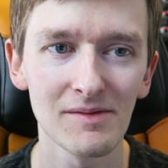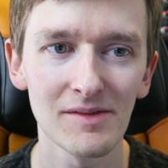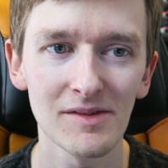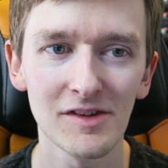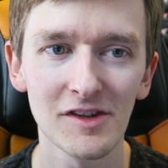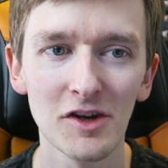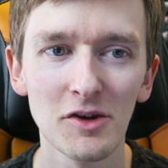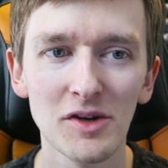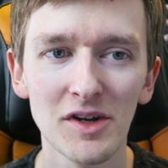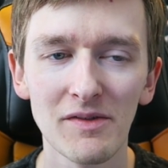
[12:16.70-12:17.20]

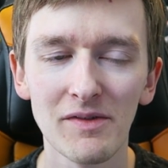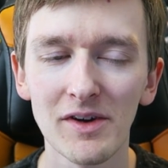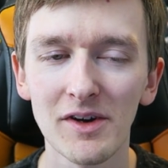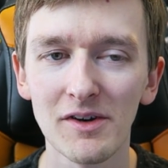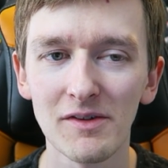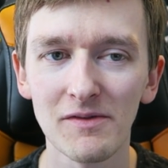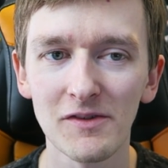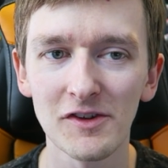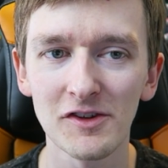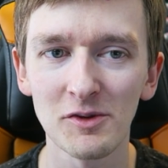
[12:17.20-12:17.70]
too
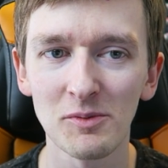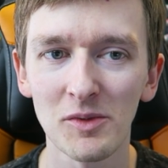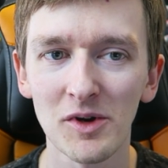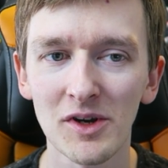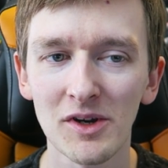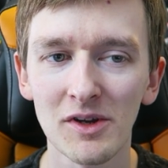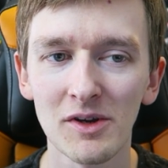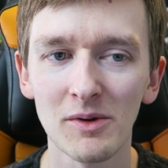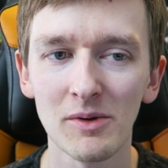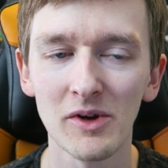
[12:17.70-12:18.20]
difficult for someone
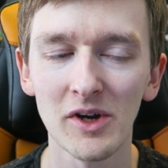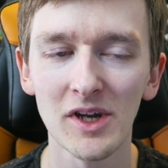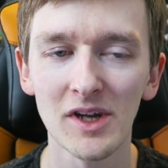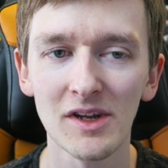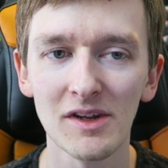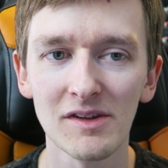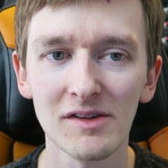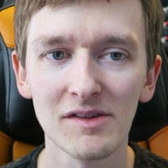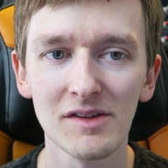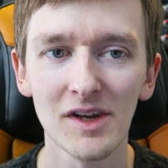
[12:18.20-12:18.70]
who
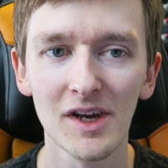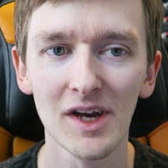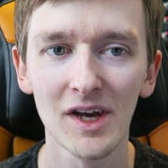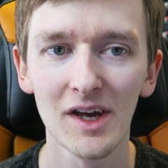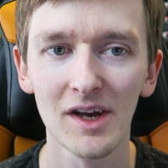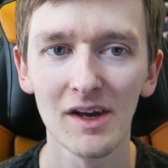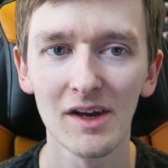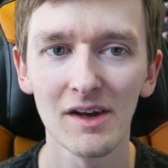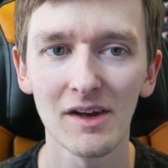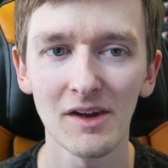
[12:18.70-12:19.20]
is
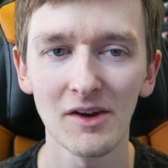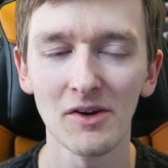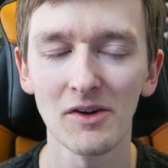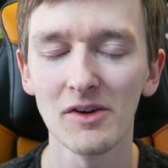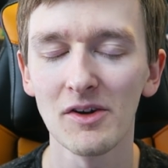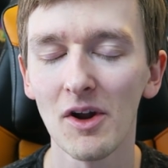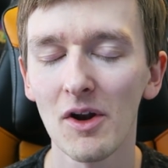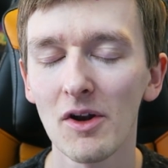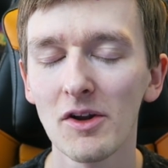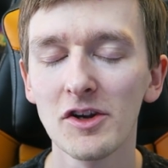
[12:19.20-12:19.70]

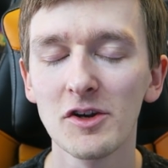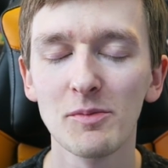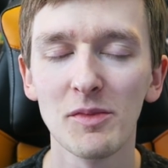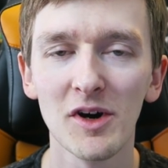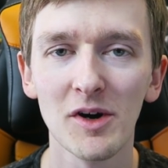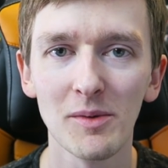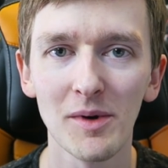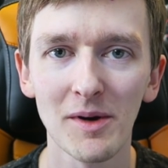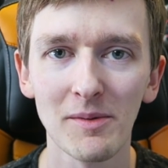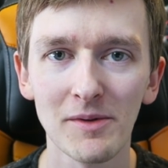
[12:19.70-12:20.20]

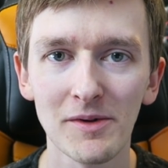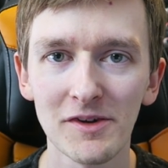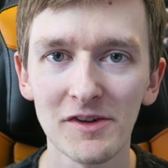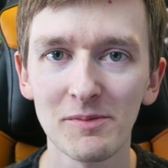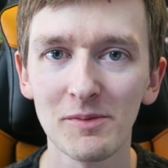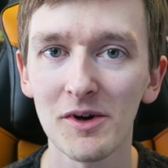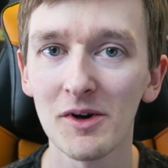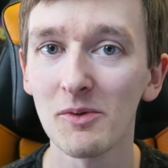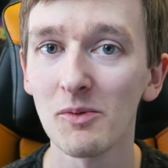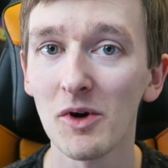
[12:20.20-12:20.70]
knowledgeable about
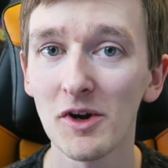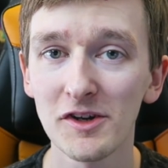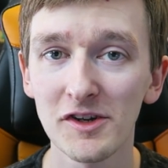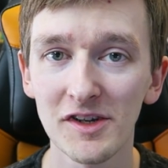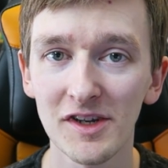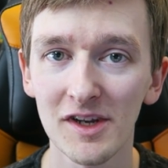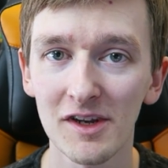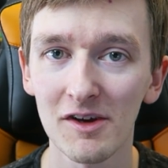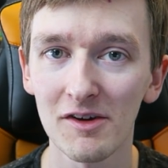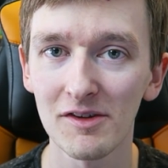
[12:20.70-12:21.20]
motorsport, watches
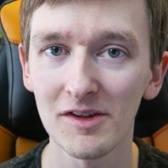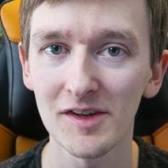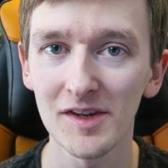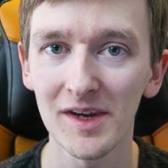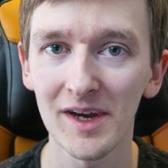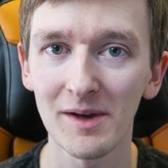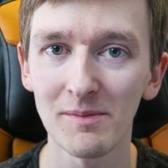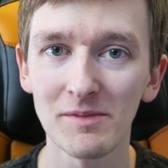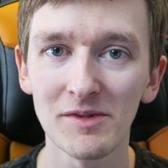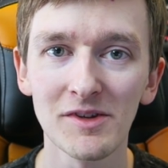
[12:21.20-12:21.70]
it all the
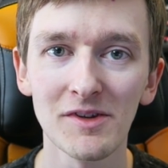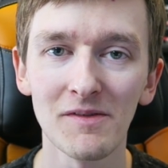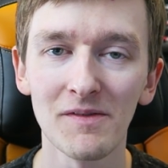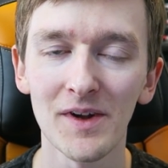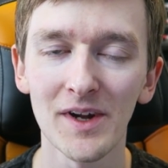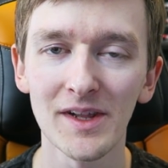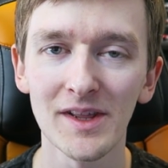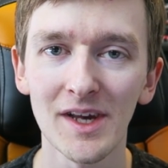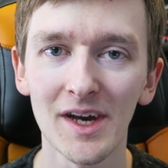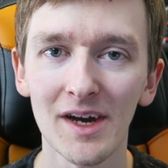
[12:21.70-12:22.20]
time, stuff
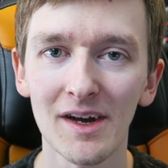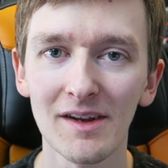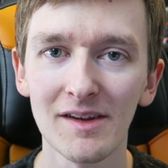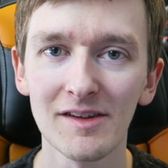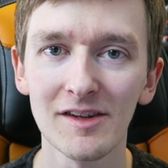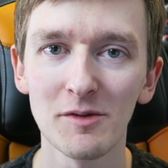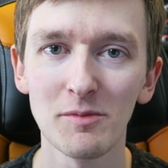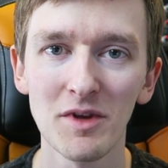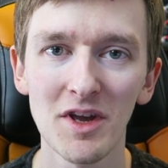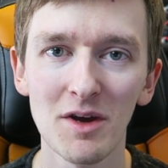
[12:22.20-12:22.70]
like that,
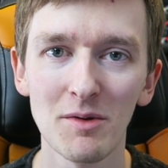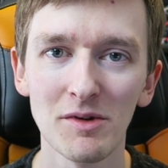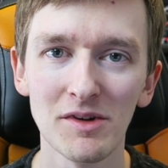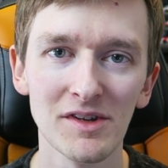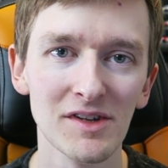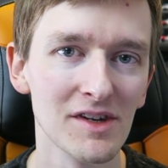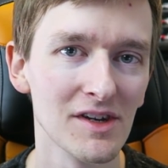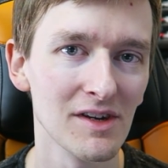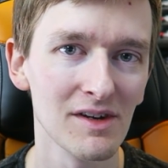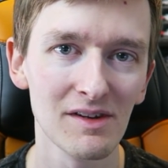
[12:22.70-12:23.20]
to be able
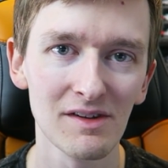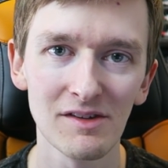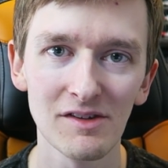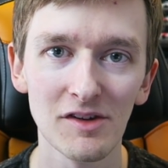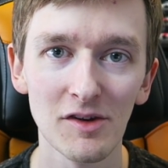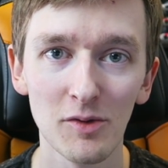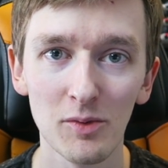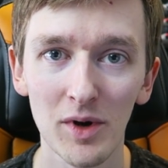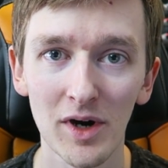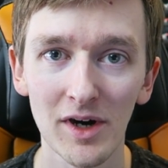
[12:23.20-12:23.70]
to
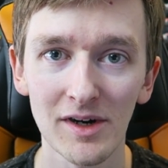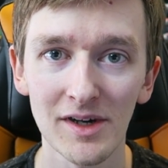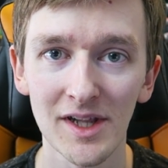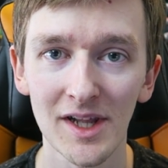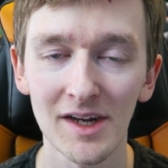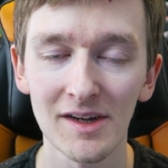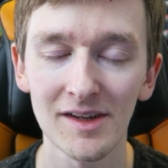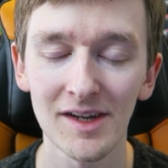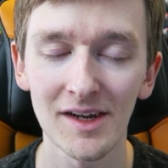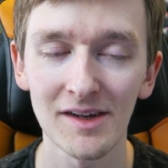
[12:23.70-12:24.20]
do well on
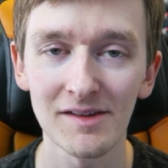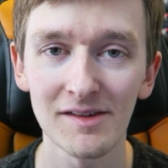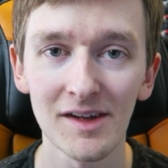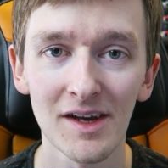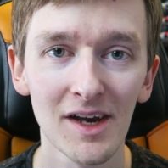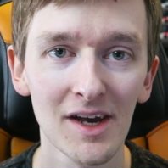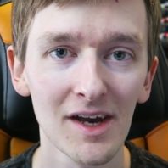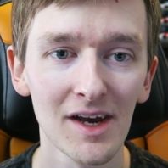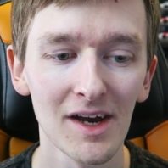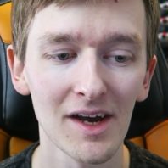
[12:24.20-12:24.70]
that test.
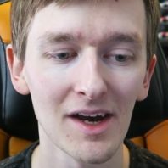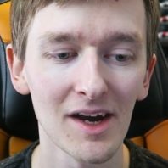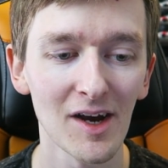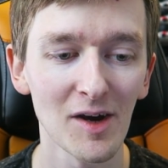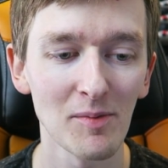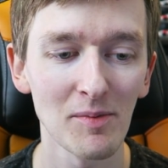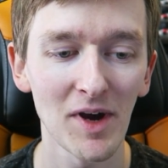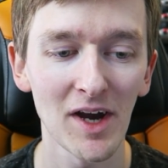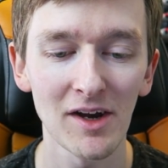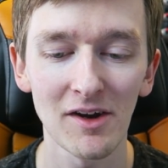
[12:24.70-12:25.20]

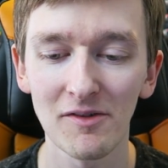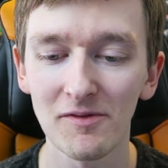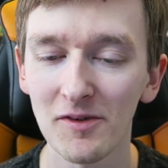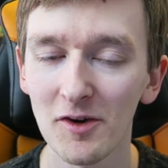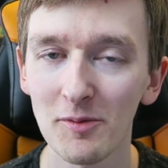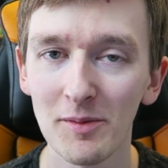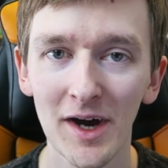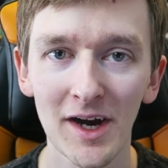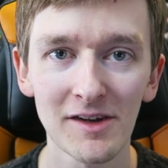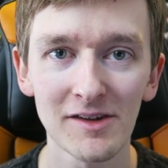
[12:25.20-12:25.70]
I got full
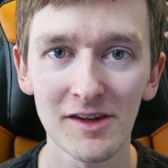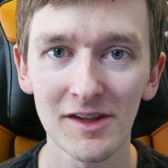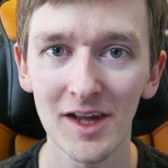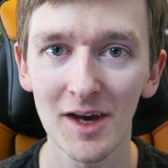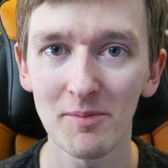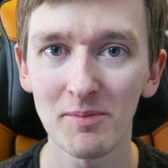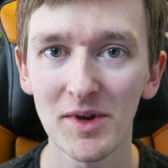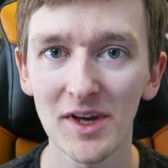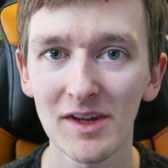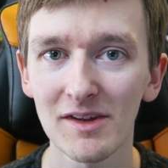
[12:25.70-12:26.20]
marks on
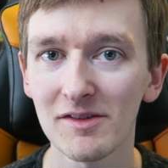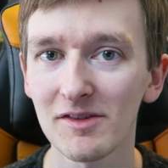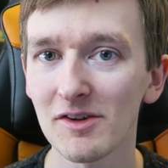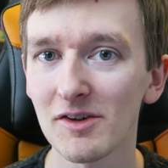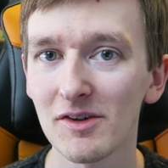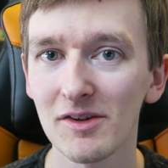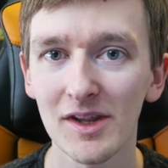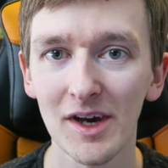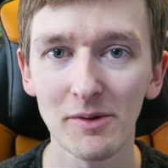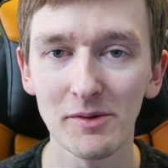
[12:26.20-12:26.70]
that bit,
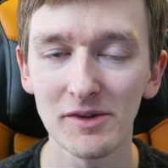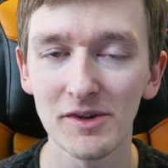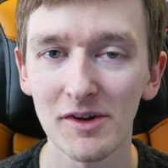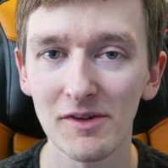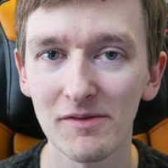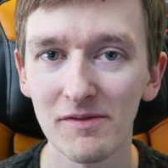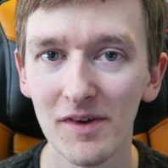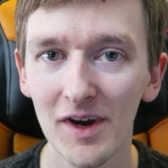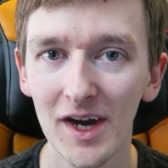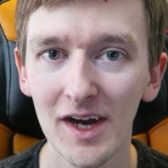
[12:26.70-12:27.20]
so that was all
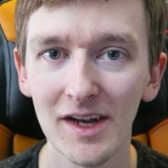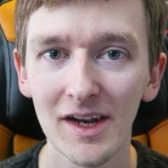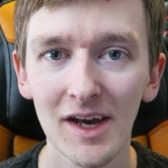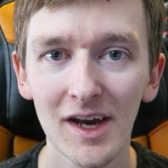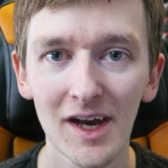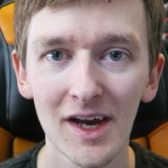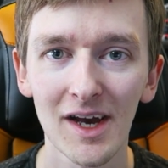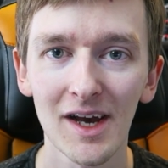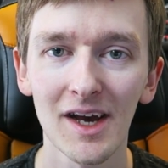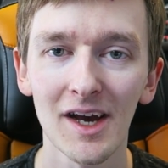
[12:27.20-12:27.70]
fine.
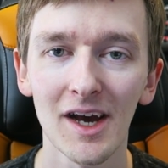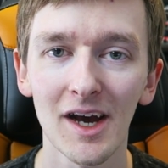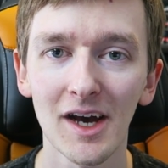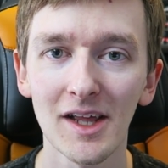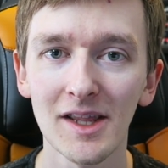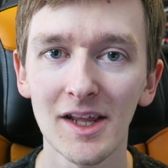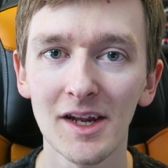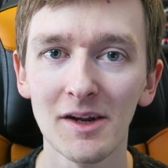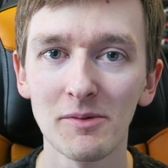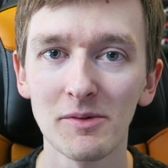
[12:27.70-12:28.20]

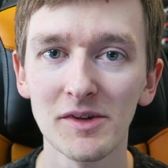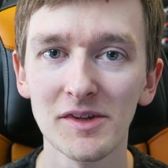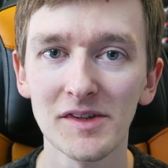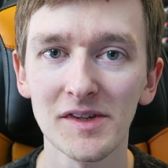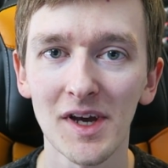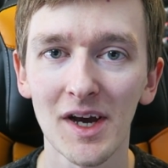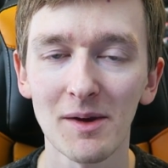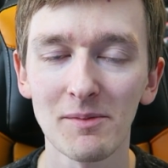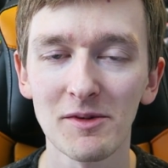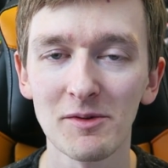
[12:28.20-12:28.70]
And then it was
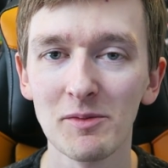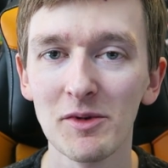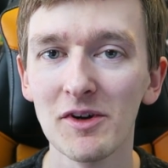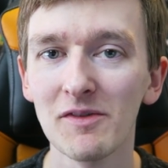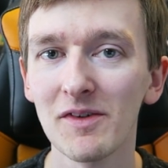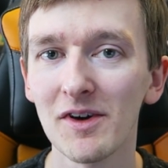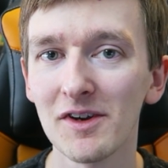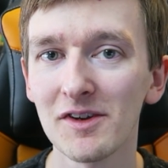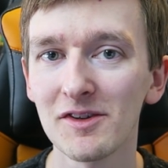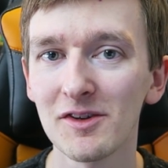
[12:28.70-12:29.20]
time to move
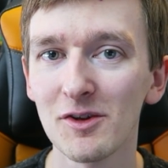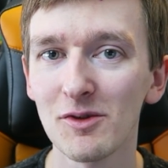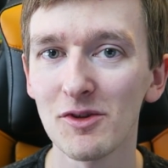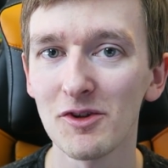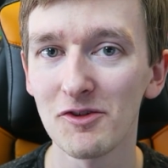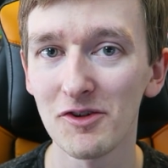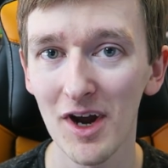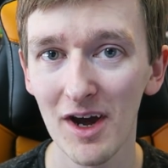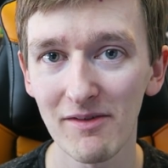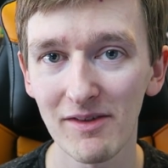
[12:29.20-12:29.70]
on to the
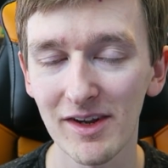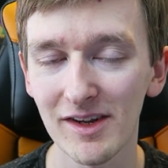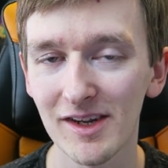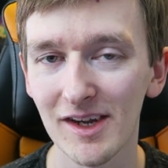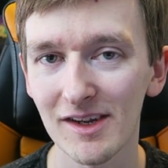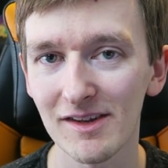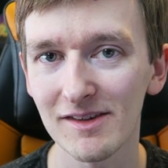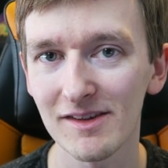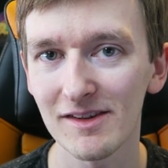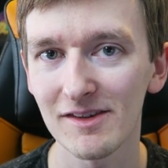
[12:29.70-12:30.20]
driving
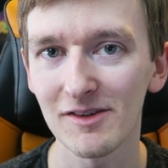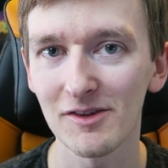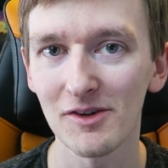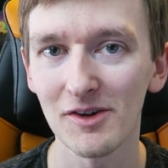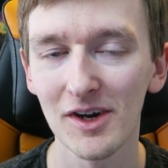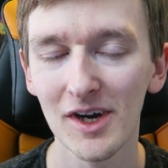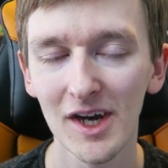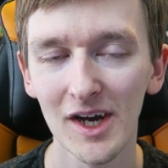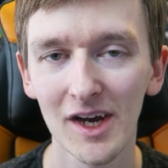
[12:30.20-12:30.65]
test. So